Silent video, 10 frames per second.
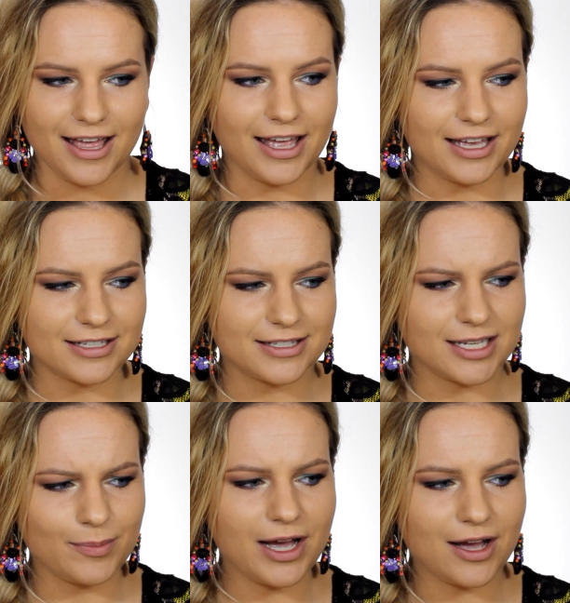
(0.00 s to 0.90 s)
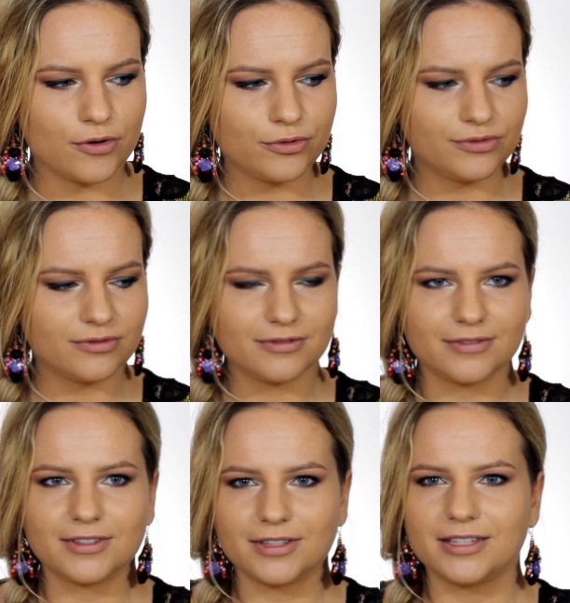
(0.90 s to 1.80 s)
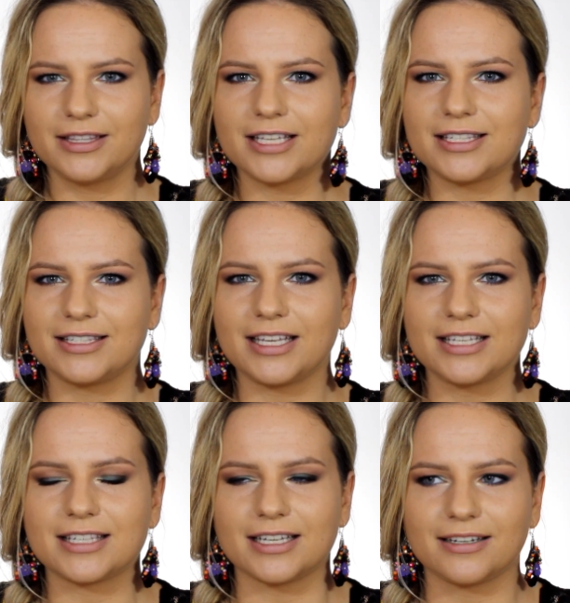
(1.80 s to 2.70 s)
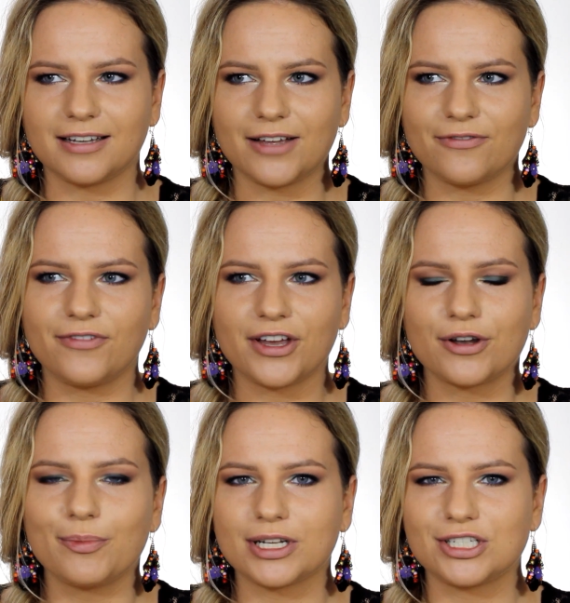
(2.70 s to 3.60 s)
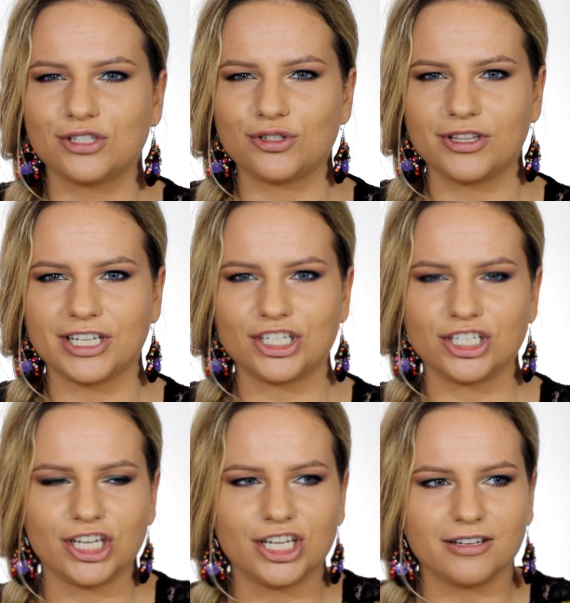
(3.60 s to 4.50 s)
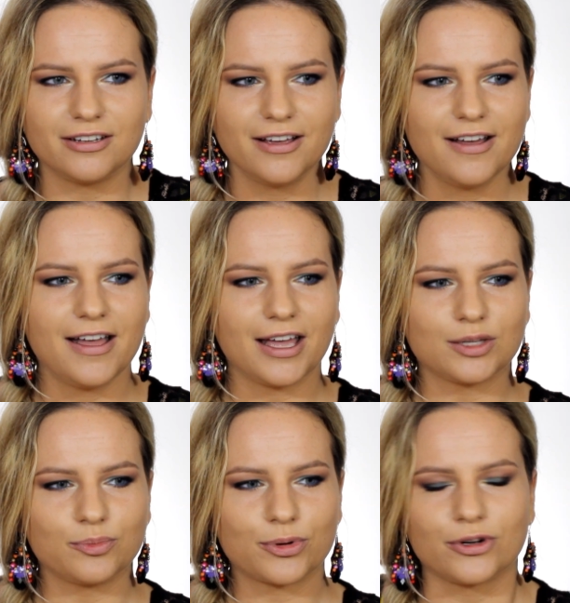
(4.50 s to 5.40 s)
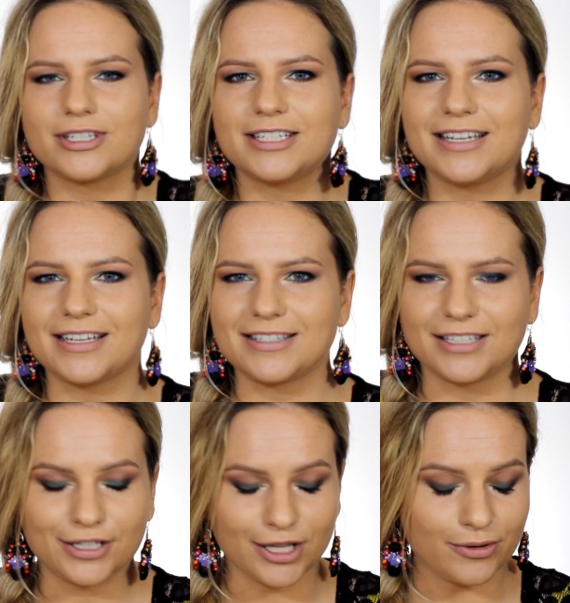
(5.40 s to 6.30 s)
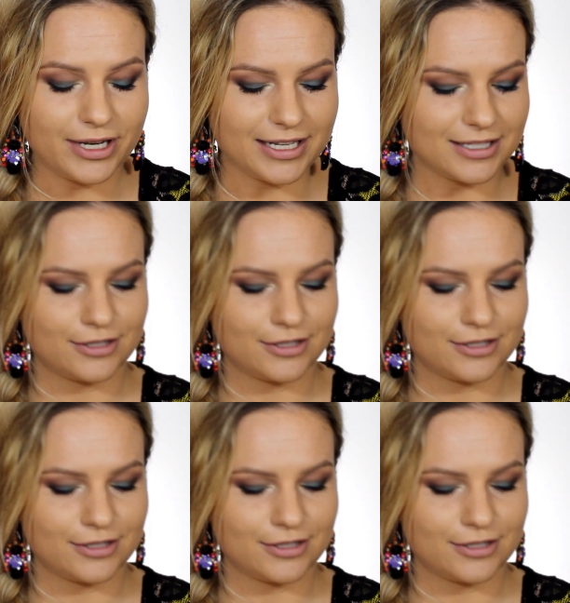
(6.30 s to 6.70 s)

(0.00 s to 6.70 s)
And somehow this season I'm very much into the sheen and bronziness and glowiness.